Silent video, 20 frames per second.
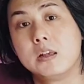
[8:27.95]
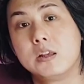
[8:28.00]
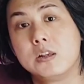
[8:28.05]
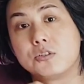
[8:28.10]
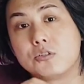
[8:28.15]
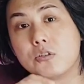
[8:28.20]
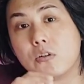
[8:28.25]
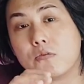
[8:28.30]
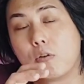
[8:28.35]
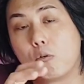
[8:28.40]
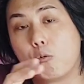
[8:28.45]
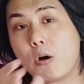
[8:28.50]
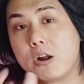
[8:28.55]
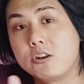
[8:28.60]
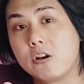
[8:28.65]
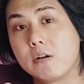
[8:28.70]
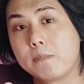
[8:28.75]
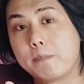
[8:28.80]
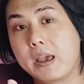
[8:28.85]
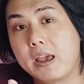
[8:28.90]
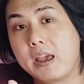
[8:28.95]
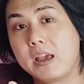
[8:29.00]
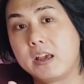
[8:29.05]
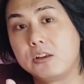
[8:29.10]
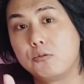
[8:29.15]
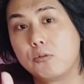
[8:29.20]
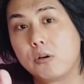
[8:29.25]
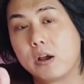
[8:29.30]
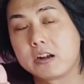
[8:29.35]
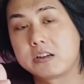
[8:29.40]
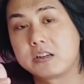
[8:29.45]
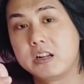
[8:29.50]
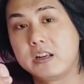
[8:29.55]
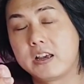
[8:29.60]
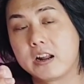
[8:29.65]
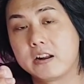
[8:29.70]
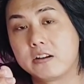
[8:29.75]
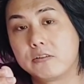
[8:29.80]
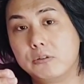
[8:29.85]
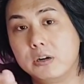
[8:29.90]
So for what you're paying, you're actually
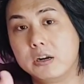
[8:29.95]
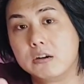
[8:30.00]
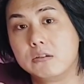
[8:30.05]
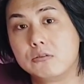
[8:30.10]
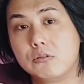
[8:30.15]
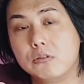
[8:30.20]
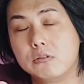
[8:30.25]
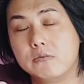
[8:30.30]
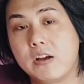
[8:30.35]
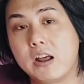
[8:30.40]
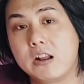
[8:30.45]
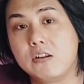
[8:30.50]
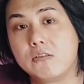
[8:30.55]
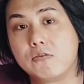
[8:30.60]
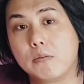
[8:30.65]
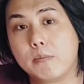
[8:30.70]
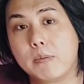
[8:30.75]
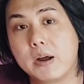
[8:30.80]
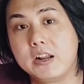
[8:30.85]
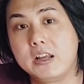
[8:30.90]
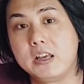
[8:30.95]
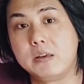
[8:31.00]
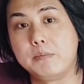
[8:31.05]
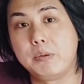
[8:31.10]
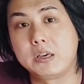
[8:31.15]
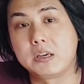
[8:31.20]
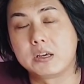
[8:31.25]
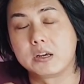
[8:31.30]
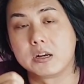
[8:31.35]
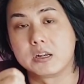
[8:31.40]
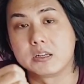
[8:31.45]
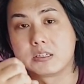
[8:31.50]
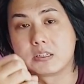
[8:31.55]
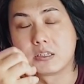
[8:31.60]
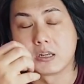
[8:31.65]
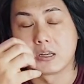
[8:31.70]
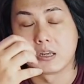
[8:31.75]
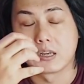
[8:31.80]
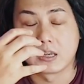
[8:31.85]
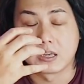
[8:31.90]
getting real good value for money, because
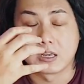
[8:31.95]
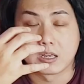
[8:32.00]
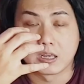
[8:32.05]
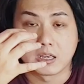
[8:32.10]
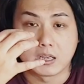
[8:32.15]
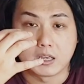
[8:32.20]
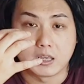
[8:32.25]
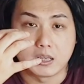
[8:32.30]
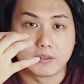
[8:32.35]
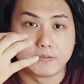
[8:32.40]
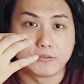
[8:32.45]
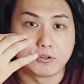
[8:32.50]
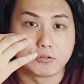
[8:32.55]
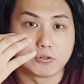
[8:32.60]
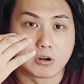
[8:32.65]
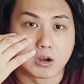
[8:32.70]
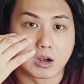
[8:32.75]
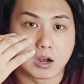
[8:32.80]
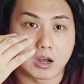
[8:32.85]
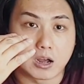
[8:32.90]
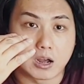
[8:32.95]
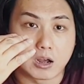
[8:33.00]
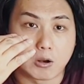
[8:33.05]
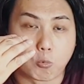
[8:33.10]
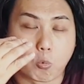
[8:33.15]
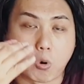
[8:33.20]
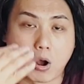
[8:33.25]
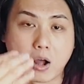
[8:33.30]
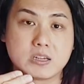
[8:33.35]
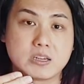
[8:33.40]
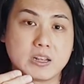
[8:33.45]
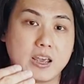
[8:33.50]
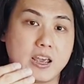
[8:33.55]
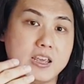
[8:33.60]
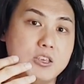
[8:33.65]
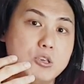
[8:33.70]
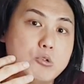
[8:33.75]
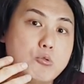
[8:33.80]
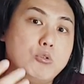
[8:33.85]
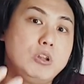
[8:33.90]
if you want a
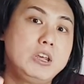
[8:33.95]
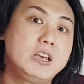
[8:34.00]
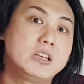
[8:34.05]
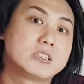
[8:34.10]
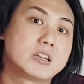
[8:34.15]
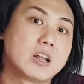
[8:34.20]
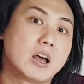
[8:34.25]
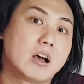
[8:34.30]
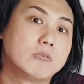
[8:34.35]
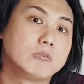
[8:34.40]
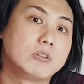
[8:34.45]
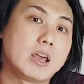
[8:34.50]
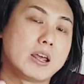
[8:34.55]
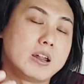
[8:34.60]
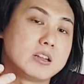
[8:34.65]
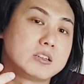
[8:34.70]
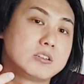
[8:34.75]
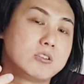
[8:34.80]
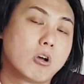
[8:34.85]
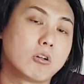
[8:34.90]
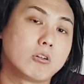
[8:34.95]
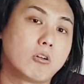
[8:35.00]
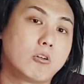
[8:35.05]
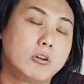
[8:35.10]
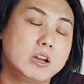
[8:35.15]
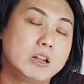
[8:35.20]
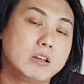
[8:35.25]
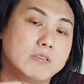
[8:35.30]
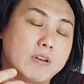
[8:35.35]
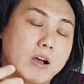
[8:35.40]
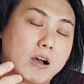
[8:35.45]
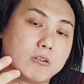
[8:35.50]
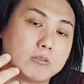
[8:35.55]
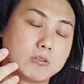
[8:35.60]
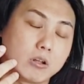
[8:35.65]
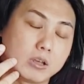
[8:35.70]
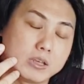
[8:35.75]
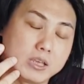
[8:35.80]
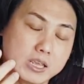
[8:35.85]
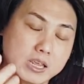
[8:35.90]
unique sound that is not already
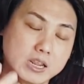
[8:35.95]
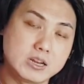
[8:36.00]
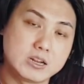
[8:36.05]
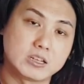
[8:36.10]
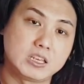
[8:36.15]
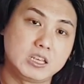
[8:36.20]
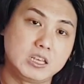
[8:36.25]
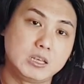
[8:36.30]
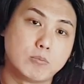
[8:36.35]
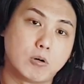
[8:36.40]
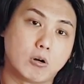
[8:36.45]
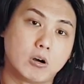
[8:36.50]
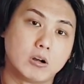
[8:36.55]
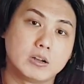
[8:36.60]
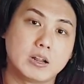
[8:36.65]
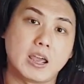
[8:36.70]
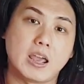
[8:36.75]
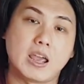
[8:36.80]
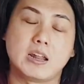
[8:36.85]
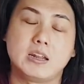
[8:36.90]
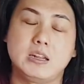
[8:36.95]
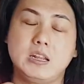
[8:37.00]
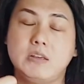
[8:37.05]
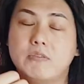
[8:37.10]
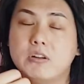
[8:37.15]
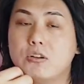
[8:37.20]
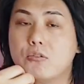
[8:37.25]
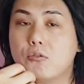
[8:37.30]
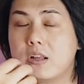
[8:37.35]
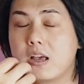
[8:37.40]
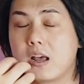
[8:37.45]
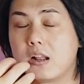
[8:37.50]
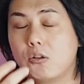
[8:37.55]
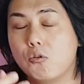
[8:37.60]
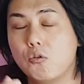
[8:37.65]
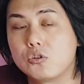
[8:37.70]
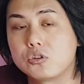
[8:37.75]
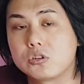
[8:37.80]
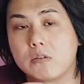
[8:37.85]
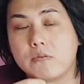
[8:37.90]
found in the keyboard, and even though there are
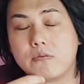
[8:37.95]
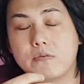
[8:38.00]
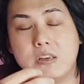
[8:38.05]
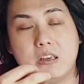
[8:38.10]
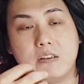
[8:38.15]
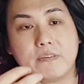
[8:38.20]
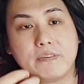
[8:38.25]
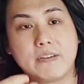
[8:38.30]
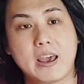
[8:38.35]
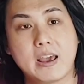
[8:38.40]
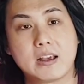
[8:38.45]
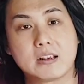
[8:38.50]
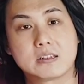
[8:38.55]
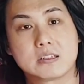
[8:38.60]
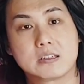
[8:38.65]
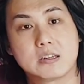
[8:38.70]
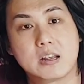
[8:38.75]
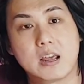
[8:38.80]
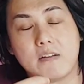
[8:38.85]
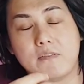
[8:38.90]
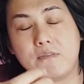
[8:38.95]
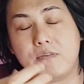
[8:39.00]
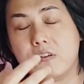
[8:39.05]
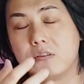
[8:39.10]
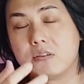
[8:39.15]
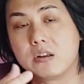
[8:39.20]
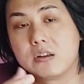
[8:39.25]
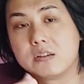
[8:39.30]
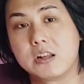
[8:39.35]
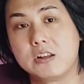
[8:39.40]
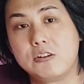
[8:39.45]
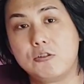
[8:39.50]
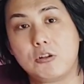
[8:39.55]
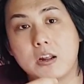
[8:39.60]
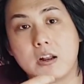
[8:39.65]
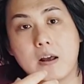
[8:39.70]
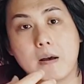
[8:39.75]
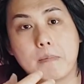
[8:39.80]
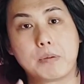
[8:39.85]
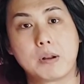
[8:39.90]
loads of effects and filters that you
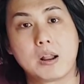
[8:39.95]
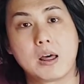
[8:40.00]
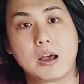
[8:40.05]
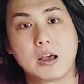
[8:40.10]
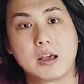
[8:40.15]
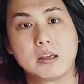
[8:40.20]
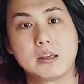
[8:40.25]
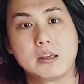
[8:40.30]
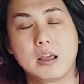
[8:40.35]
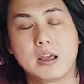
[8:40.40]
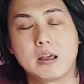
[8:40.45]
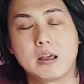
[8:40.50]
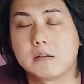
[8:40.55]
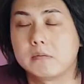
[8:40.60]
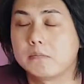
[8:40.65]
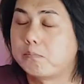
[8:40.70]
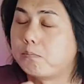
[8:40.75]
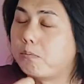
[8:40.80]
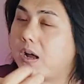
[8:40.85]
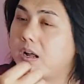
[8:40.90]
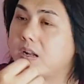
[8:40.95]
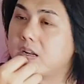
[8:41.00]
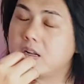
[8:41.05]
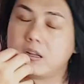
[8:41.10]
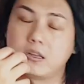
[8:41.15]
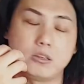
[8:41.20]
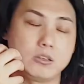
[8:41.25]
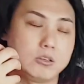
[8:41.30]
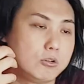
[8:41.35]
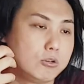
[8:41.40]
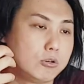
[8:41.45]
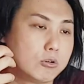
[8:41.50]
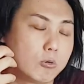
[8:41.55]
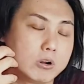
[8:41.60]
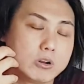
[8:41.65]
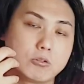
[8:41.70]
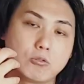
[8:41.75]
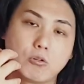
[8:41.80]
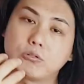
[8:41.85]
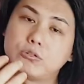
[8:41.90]
can apply, but you don't
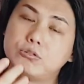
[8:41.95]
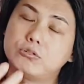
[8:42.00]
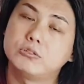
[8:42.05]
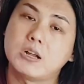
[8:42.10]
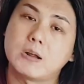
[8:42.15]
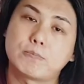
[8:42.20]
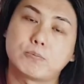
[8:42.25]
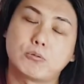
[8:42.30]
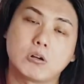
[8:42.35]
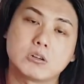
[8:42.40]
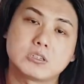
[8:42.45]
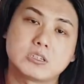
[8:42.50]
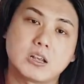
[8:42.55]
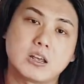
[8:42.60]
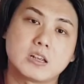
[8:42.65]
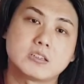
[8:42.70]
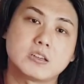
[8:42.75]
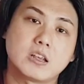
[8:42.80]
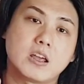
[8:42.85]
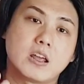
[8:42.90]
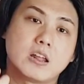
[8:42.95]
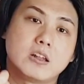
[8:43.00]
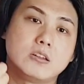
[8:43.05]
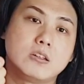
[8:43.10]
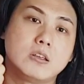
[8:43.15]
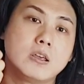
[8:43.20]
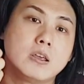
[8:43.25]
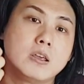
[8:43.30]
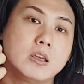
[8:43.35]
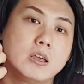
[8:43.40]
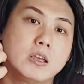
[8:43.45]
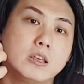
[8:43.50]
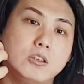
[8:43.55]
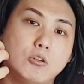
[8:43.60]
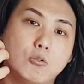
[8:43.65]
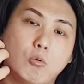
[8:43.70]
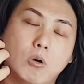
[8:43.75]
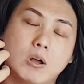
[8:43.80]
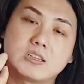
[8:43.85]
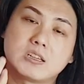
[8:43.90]
want to go through that process and
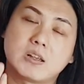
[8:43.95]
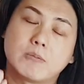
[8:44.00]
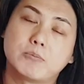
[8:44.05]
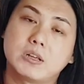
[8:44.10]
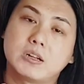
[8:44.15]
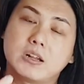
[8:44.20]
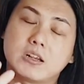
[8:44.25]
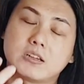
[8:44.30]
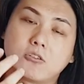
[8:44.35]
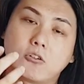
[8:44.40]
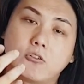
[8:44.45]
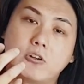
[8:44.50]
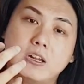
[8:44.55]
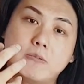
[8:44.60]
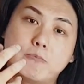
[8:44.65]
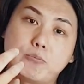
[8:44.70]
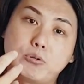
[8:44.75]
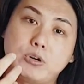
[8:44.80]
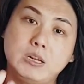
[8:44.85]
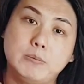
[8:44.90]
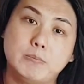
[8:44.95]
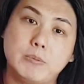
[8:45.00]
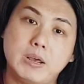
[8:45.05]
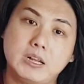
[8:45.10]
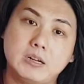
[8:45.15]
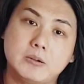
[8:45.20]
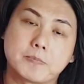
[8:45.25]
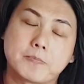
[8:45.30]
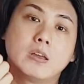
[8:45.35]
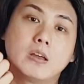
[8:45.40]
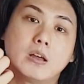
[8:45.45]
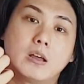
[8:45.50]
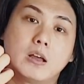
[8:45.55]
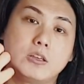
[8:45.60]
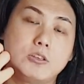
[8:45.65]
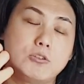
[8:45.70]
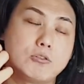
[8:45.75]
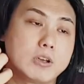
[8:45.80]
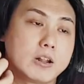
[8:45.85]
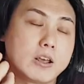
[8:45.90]
you want something that's already pre-made,
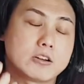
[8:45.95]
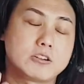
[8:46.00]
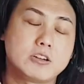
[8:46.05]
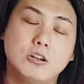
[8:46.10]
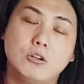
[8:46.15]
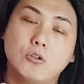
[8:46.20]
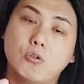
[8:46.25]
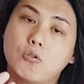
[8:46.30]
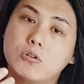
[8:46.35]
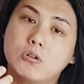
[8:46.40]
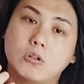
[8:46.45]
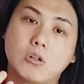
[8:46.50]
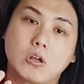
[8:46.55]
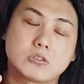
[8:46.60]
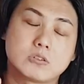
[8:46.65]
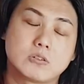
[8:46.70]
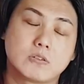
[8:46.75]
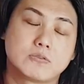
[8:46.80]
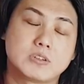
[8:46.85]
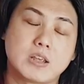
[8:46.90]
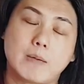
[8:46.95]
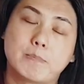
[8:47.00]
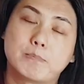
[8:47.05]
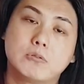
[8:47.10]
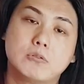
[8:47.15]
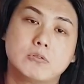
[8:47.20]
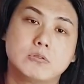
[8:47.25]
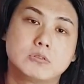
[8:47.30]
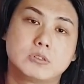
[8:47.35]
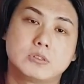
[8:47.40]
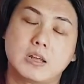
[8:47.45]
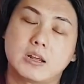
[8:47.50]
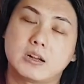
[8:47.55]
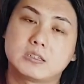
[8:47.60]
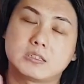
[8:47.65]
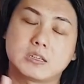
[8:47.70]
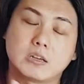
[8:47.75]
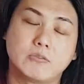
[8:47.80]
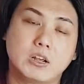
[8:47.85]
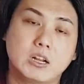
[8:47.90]
you can actually load lots of samples that
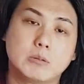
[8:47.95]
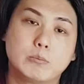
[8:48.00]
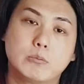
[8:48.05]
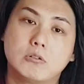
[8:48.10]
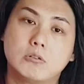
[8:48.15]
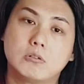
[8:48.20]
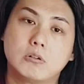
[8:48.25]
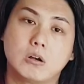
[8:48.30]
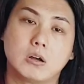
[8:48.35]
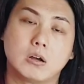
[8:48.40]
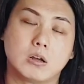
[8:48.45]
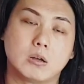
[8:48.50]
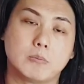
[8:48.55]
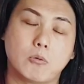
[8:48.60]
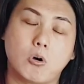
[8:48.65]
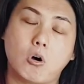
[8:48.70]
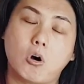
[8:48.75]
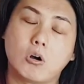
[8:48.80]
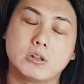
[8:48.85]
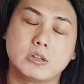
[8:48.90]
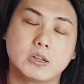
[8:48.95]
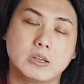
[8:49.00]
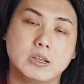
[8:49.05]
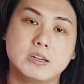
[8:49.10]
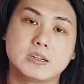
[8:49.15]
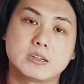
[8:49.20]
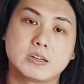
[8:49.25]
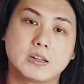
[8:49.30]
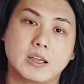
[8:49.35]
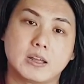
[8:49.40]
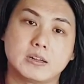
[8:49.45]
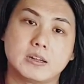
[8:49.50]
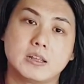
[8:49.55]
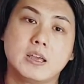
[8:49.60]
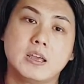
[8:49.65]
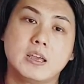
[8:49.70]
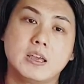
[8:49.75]
is available on the internet.